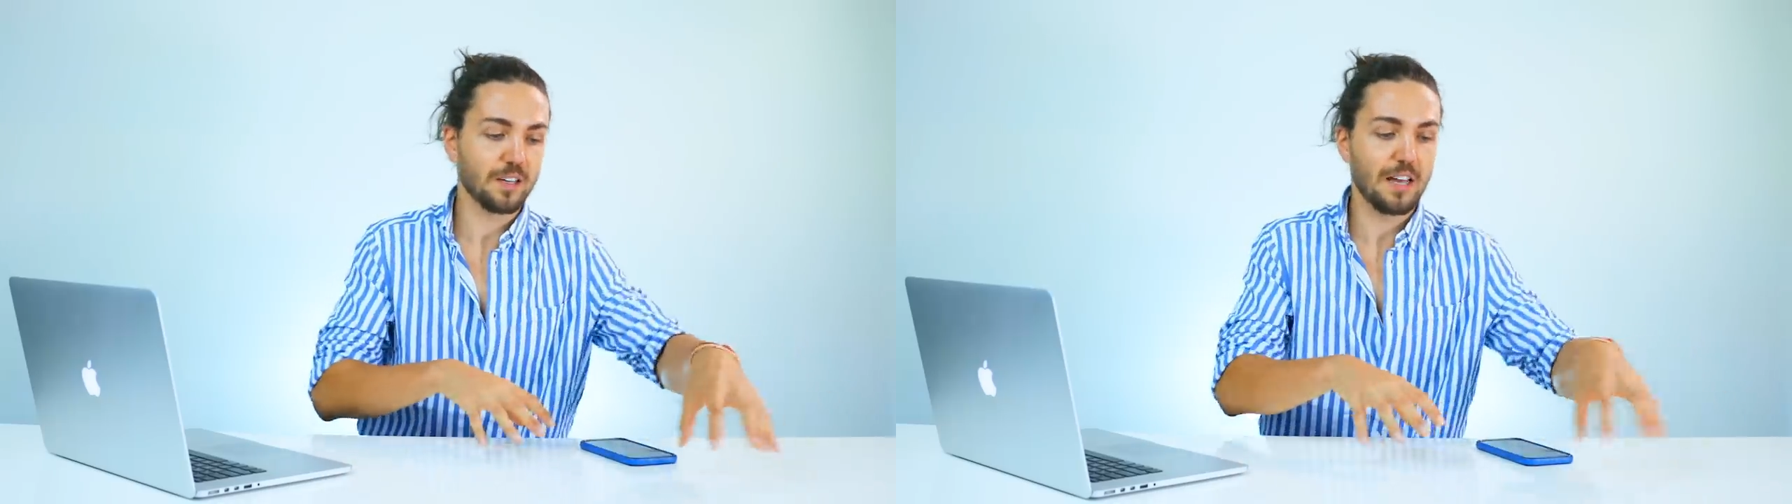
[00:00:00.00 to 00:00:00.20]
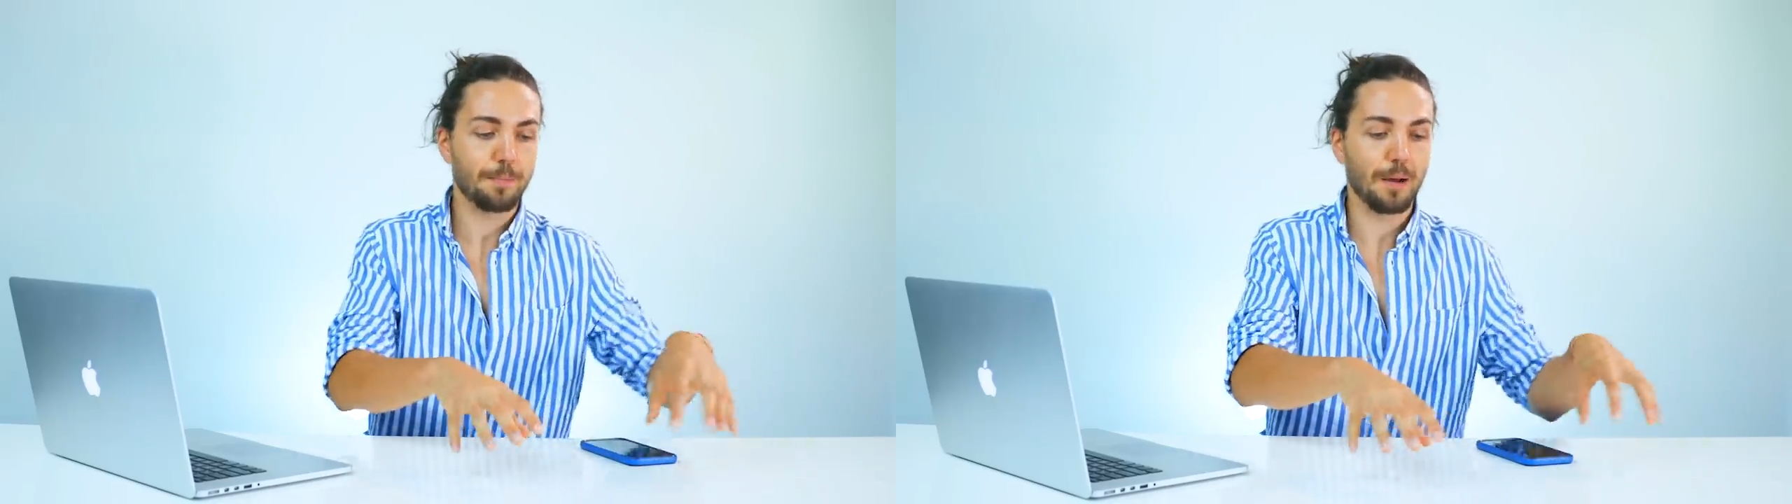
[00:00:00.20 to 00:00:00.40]

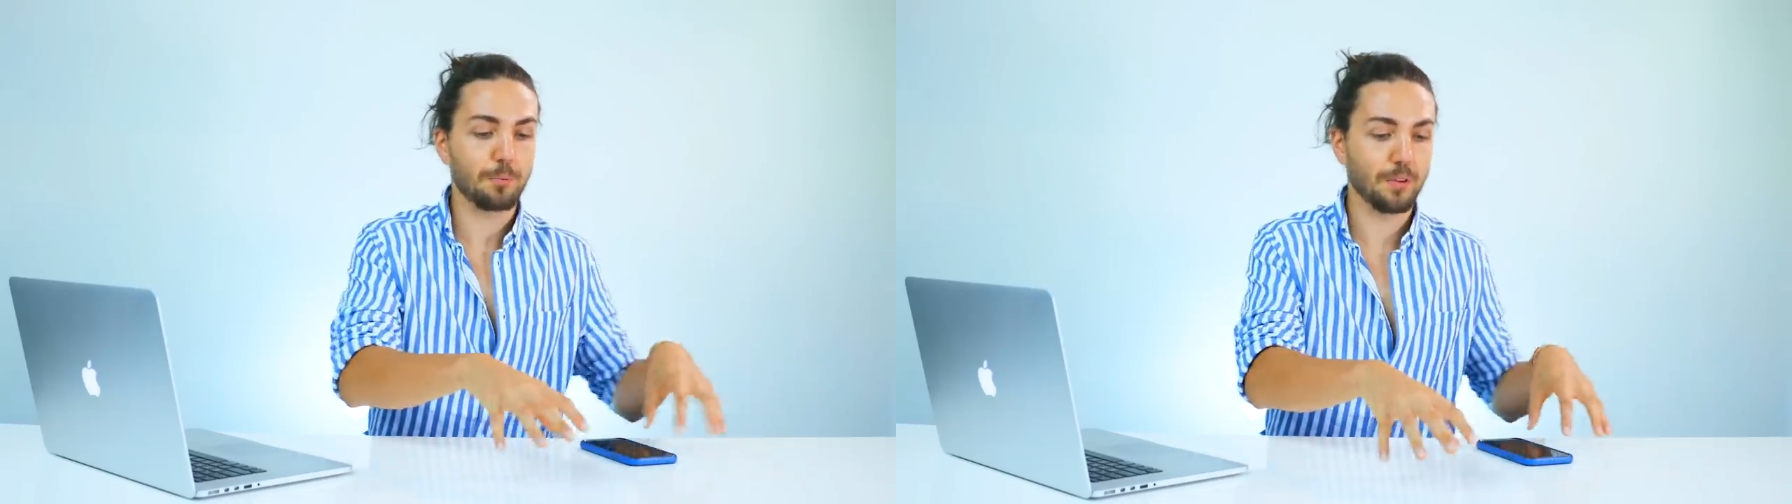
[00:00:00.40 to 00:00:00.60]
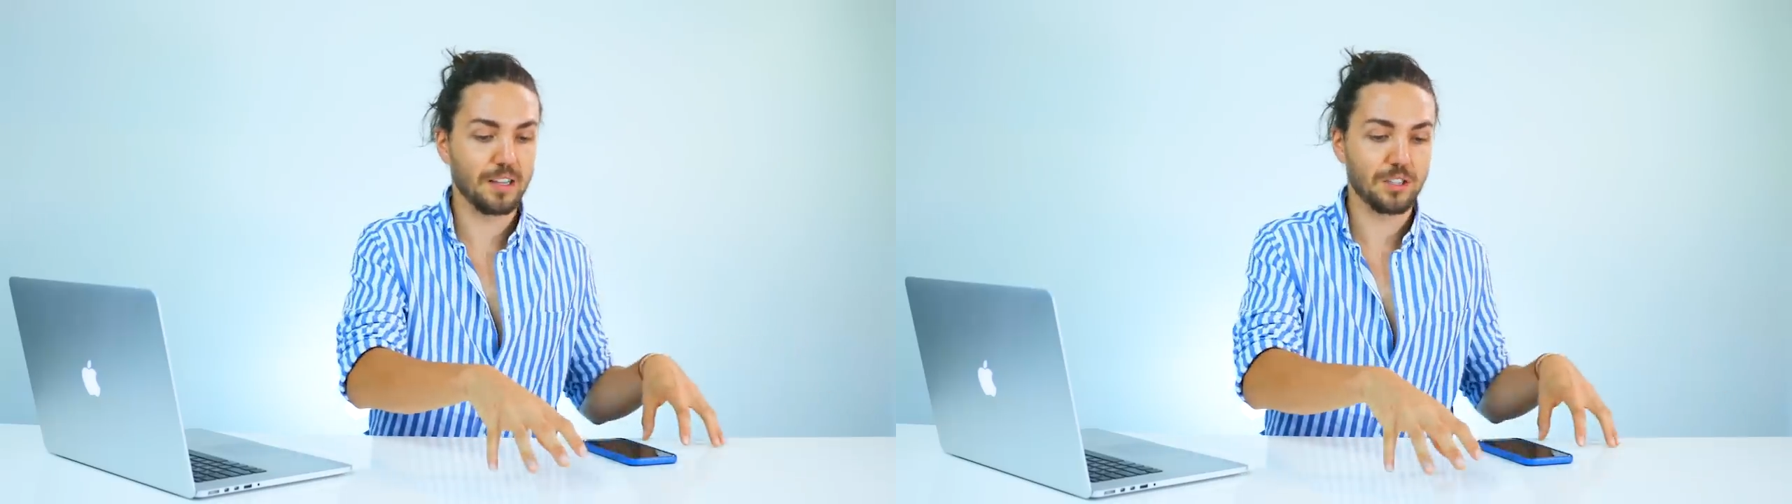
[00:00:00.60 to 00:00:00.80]
keep
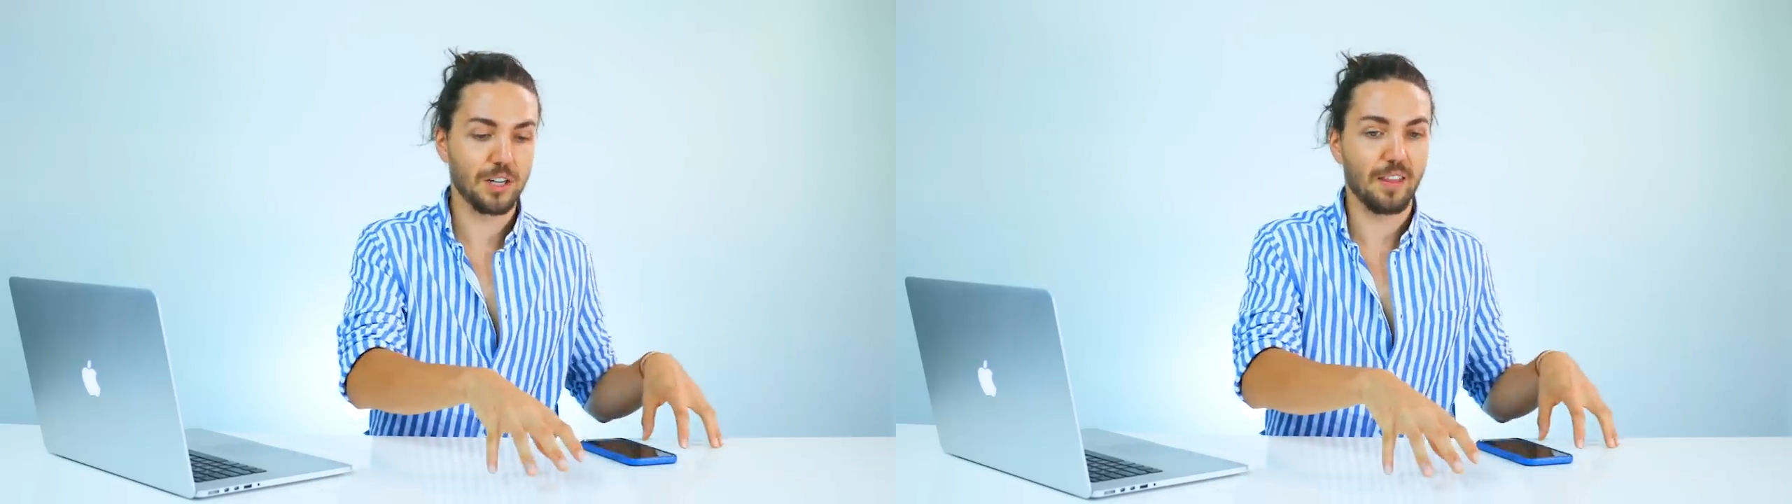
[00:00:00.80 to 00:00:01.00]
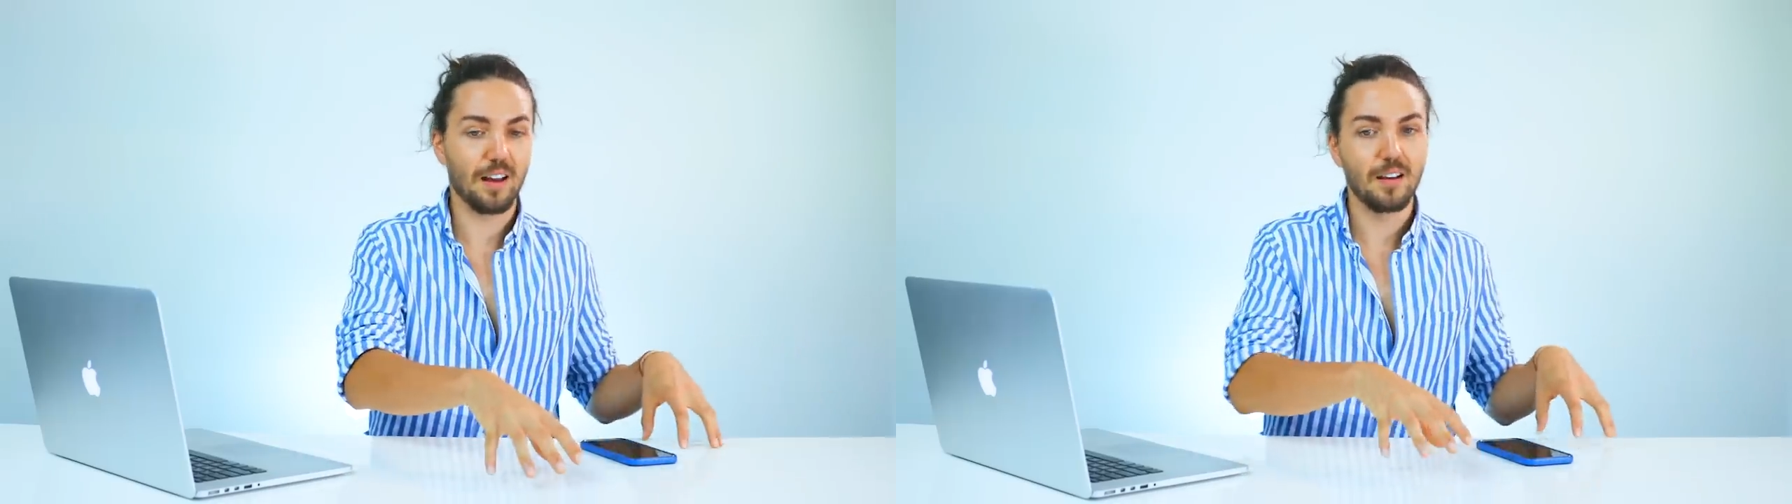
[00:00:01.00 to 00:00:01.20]
up with each
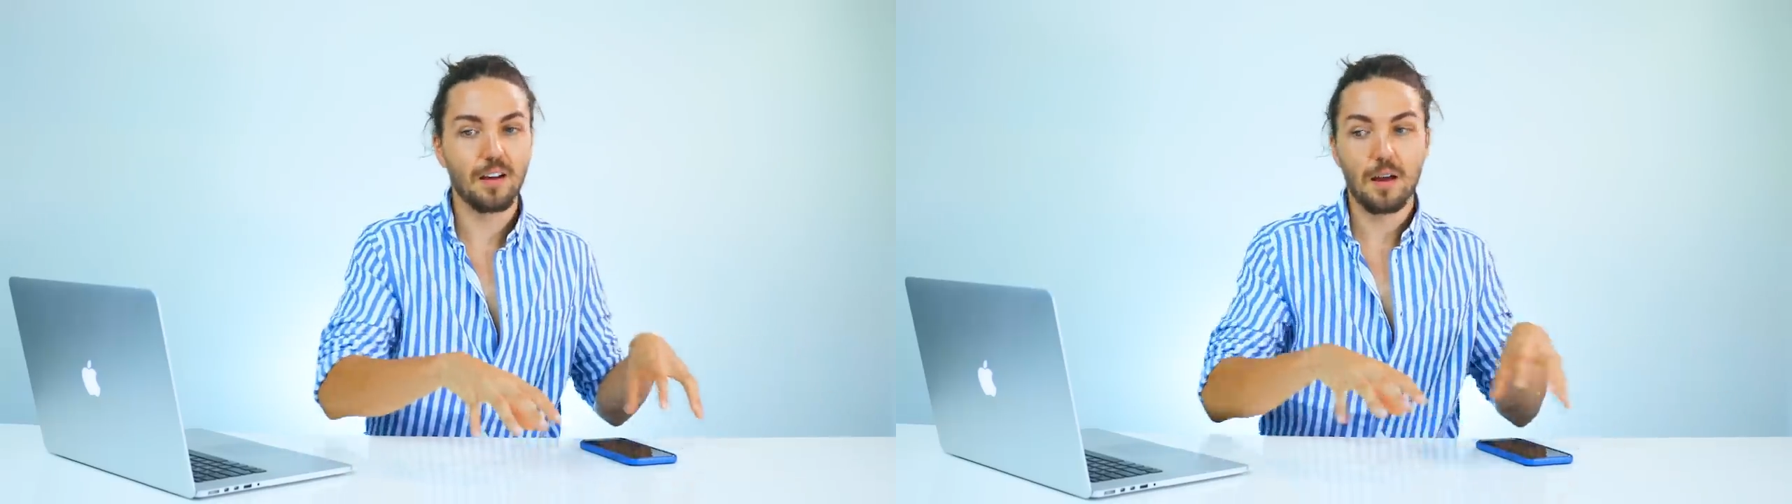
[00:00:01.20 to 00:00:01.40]
other